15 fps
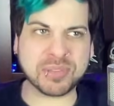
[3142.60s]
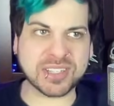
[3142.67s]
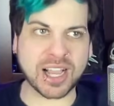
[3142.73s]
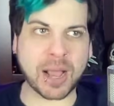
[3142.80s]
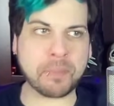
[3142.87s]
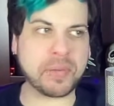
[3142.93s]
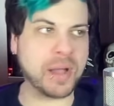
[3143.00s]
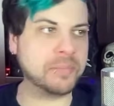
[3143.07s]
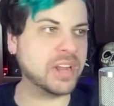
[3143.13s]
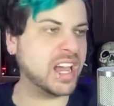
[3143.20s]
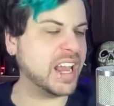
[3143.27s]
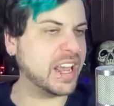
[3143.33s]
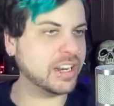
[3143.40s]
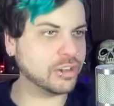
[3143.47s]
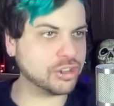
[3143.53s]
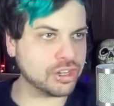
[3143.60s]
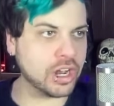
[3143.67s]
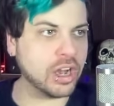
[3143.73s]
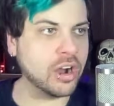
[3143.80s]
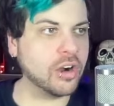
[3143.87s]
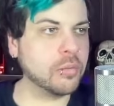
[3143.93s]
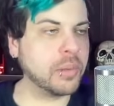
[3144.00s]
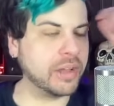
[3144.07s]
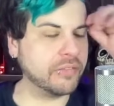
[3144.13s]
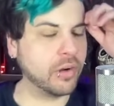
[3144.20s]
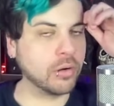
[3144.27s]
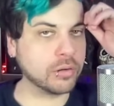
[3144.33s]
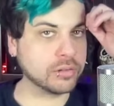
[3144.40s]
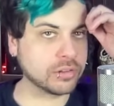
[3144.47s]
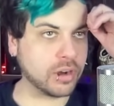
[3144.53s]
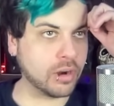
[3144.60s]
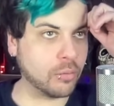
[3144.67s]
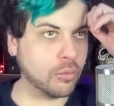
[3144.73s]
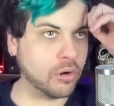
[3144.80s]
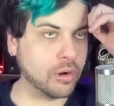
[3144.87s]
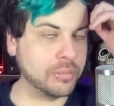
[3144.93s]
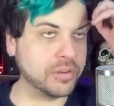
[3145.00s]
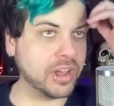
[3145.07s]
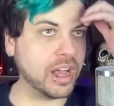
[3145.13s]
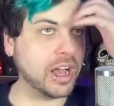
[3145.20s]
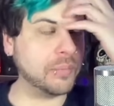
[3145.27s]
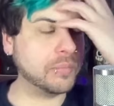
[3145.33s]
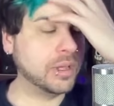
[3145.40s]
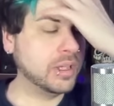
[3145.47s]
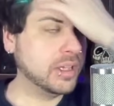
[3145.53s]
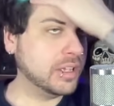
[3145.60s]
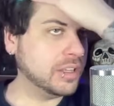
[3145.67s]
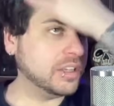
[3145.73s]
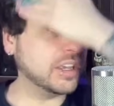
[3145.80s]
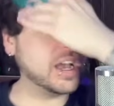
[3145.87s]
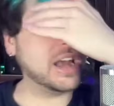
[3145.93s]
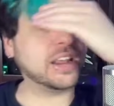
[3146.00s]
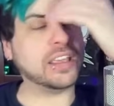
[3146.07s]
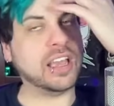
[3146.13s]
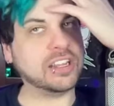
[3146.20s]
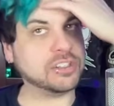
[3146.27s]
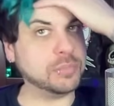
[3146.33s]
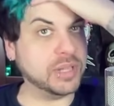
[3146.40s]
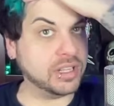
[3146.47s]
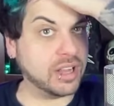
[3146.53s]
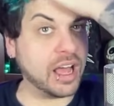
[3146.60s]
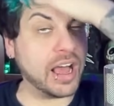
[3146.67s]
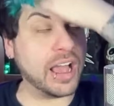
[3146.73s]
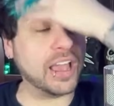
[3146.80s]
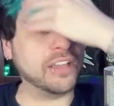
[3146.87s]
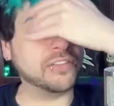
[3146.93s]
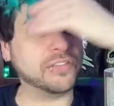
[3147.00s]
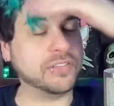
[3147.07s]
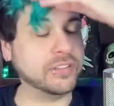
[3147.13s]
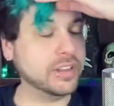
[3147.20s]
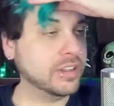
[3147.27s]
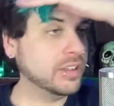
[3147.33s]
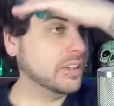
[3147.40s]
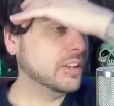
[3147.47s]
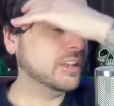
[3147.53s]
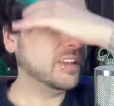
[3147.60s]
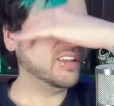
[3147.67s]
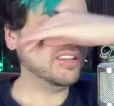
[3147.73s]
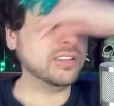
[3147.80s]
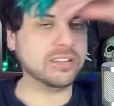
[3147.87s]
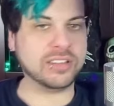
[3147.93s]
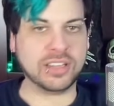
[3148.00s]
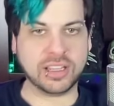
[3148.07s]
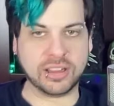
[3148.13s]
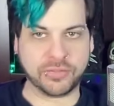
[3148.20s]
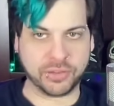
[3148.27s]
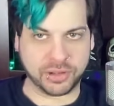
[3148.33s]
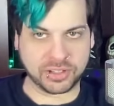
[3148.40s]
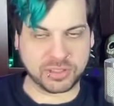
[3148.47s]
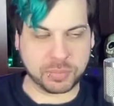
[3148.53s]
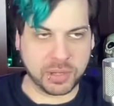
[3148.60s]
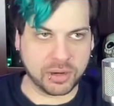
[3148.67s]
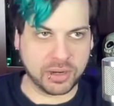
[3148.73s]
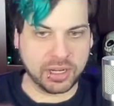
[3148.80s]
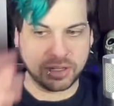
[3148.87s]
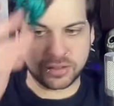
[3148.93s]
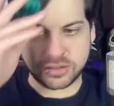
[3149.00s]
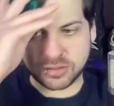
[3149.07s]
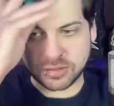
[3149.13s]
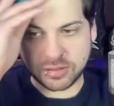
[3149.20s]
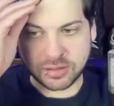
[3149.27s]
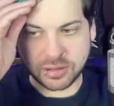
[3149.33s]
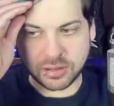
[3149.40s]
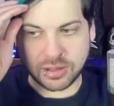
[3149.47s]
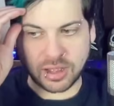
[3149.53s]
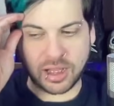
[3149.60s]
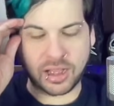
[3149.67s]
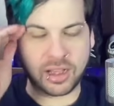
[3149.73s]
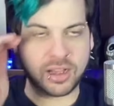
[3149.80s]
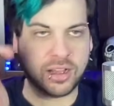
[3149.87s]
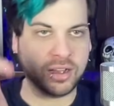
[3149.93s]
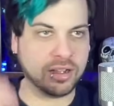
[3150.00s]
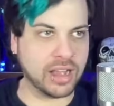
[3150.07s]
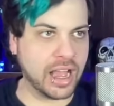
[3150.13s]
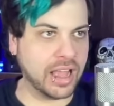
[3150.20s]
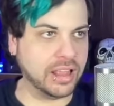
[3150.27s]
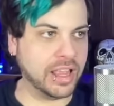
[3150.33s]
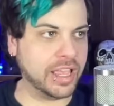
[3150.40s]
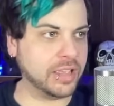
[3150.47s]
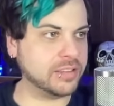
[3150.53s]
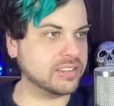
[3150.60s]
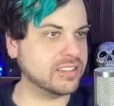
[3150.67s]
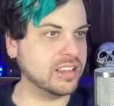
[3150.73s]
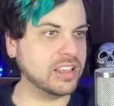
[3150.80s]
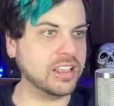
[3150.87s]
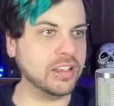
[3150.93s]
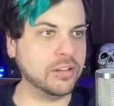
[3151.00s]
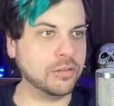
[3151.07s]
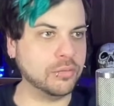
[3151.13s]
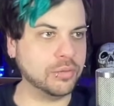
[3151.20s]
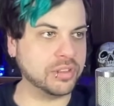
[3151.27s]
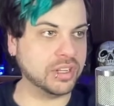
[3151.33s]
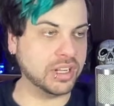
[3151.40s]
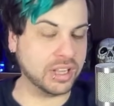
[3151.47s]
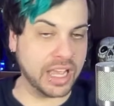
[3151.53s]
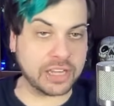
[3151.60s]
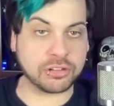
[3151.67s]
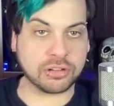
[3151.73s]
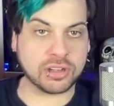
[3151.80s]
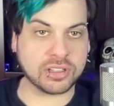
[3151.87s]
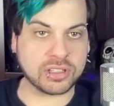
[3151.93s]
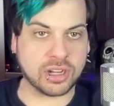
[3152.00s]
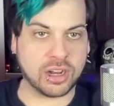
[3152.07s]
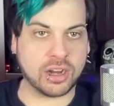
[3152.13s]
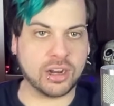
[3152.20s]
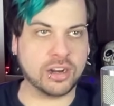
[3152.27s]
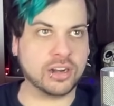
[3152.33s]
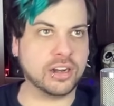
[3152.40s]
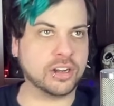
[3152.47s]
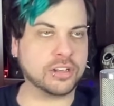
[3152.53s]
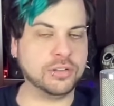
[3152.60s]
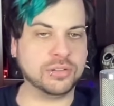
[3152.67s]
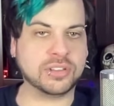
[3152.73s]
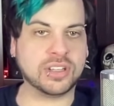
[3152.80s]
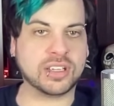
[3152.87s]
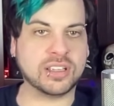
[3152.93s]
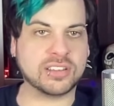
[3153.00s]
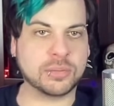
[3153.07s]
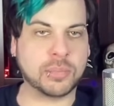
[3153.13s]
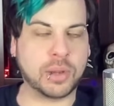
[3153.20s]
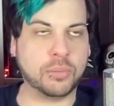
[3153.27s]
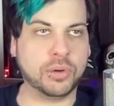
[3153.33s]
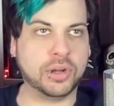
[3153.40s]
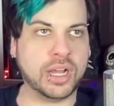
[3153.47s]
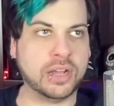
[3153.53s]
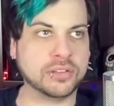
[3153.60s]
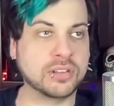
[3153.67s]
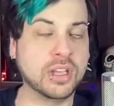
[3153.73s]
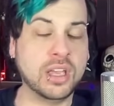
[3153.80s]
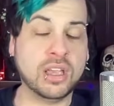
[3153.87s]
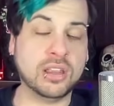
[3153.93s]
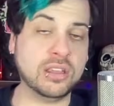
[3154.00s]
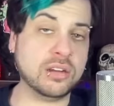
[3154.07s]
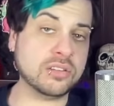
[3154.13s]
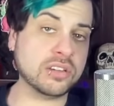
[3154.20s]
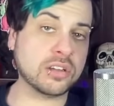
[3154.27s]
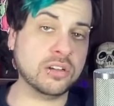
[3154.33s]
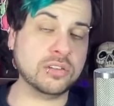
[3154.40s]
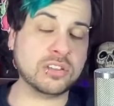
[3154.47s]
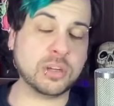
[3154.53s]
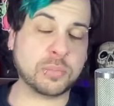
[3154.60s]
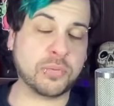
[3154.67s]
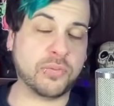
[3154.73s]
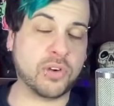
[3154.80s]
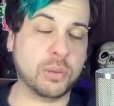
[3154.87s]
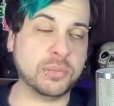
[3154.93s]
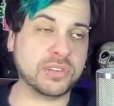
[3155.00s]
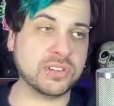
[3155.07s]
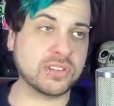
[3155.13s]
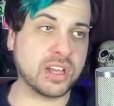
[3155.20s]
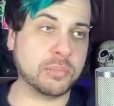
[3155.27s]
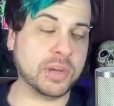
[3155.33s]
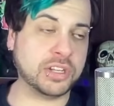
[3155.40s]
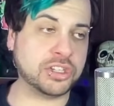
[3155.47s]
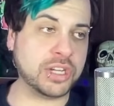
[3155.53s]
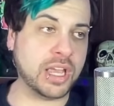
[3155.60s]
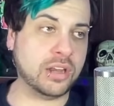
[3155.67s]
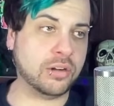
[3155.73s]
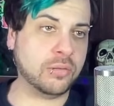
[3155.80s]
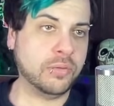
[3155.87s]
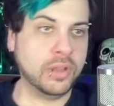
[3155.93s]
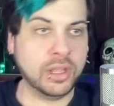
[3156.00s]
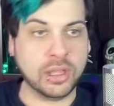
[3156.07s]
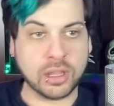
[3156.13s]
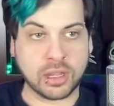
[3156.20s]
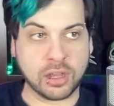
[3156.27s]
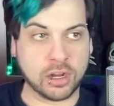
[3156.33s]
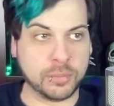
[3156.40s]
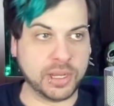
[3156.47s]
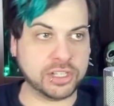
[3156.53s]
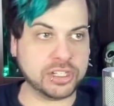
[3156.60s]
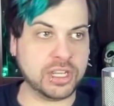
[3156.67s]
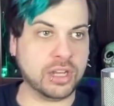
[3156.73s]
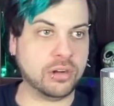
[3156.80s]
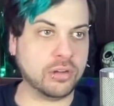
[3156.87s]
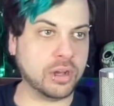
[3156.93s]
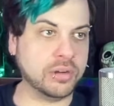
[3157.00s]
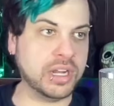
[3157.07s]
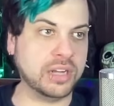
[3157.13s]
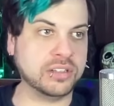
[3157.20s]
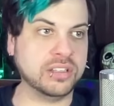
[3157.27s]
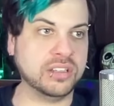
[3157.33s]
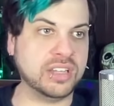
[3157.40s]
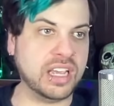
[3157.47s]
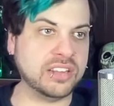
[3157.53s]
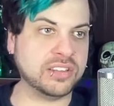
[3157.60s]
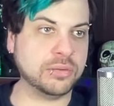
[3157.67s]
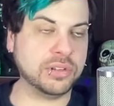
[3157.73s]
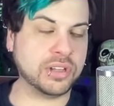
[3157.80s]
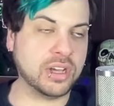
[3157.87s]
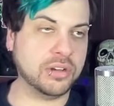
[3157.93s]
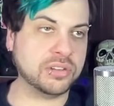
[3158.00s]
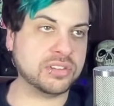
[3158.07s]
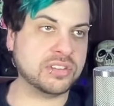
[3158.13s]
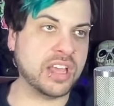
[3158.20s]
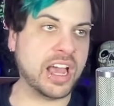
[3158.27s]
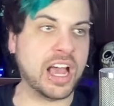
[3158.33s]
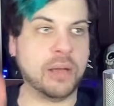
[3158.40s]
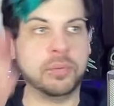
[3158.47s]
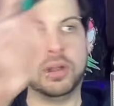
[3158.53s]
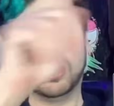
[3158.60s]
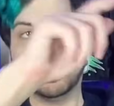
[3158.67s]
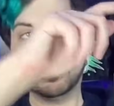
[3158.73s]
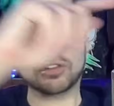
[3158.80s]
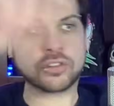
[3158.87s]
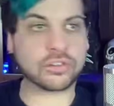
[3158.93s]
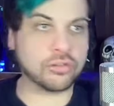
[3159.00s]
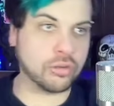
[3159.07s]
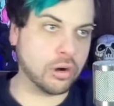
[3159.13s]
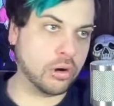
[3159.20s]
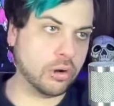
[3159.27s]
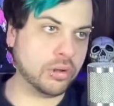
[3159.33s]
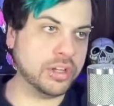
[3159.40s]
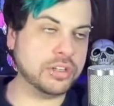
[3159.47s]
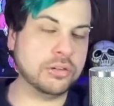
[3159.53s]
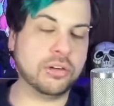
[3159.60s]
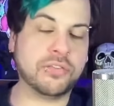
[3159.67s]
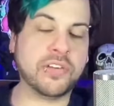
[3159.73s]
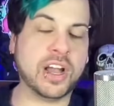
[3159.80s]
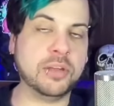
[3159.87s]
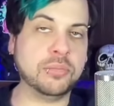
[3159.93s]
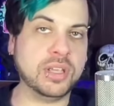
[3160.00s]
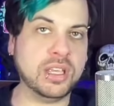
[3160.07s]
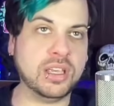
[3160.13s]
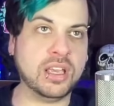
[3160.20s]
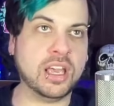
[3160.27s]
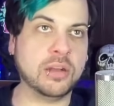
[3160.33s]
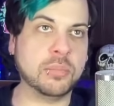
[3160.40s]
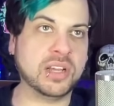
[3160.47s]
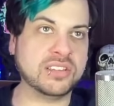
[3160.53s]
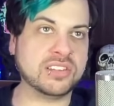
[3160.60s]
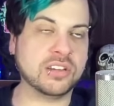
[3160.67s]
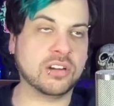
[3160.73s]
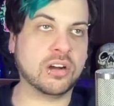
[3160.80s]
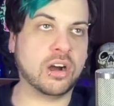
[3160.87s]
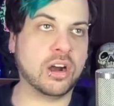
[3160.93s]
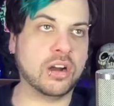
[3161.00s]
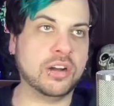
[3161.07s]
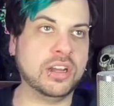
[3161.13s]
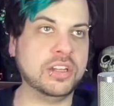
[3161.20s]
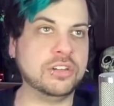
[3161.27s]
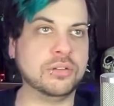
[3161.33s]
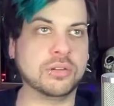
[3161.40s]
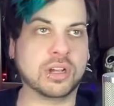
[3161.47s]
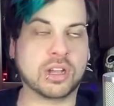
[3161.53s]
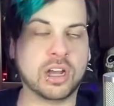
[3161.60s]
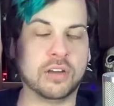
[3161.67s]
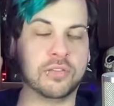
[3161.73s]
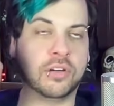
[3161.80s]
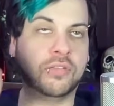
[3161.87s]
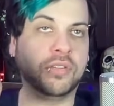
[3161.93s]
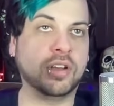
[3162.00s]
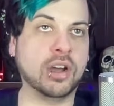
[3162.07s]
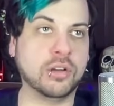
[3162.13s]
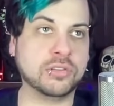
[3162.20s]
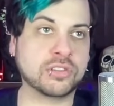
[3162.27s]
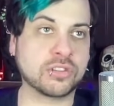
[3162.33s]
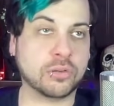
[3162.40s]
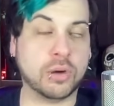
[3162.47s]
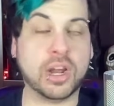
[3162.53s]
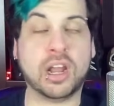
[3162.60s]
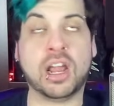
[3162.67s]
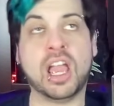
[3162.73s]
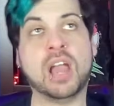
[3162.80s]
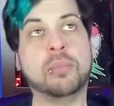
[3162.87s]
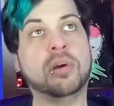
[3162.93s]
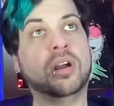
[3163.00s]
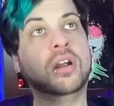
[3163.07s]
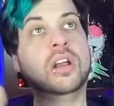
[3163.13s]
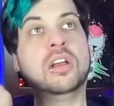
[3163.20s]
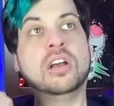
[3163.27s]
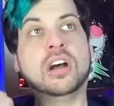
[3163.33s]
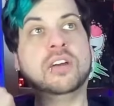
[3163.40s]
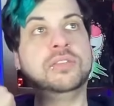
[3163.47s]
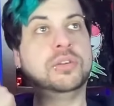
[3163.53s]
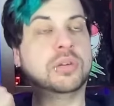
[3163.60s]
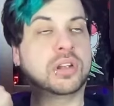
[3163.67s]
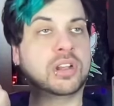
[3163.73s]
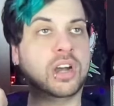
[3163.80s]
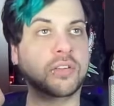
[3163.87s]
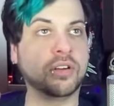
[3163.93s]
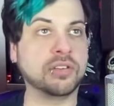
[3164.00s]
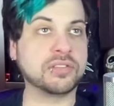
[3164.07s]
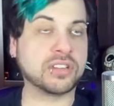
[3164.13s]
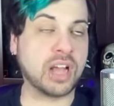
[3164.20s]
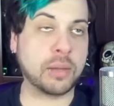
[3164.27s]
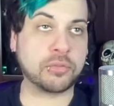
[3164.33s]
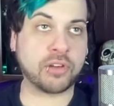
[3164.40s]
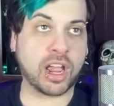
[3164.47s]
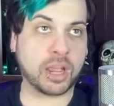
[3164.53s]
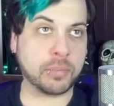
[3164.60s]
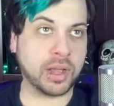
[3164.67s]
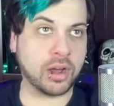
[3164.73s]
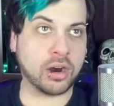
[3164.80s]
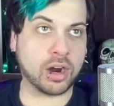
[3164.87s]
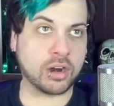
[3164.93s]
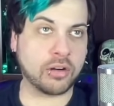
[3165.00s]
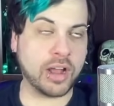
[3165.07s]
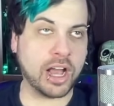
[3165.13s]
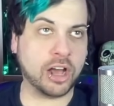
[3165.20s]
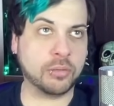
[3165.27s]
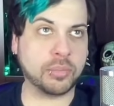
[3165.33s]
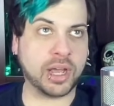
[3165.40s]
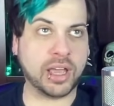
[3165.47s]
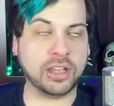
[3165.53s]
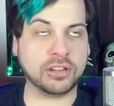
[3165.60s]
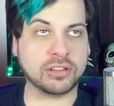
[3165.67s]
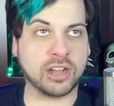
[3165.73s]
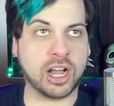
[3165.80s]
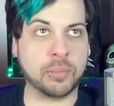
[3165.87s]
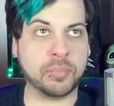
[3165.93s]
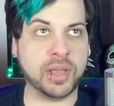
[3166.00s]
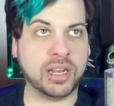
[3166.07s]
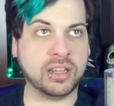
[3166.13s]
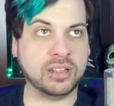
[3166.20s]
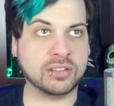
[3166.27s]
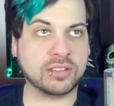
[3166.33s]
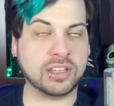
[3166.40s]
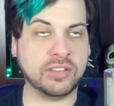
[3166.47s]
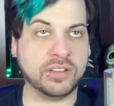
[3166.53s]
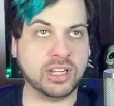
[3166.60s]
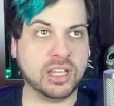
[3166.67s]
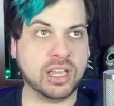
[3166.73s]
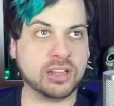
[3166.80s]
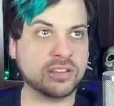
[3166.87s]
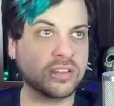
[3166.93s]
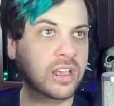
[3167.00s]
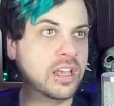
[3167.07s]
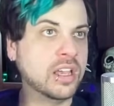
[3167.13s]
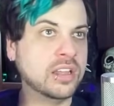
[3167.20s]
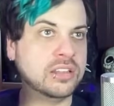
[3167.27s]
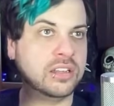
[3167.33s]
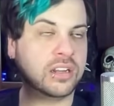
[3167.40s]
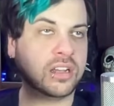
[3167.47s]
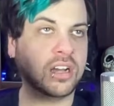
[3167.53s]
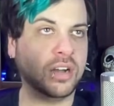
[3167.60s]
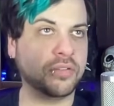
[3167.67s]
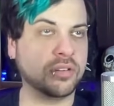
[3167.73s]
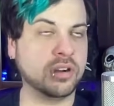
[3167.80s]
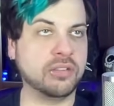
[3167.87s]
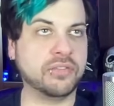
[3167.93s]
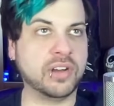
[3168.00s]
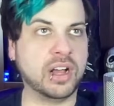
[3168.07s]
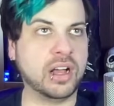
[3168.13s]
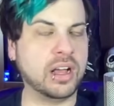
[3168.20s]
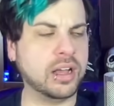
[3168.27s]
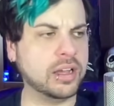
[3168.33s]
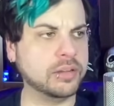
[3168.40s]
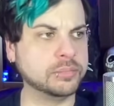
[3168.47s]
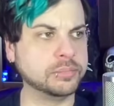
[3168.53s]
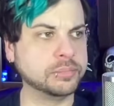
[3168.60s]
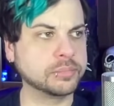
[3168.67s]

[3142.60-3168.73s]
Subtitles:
up. I'm not at a show. My vocals aren't warmed up. You got to catch me live to get the full experience. I like singing with an electric guitar. Acoustic isn't my wheelhouse. There's acoustic performances on my channel. Go to my channel, go down to the Dancing with Ghosts tab, scroll, and you will find me and my singer Ari doing a cover of Ghost Square Hammer, of doing a cover of Stop Dragging My Heart Around by Tom Petty and Stevie Nicks, did a cover of a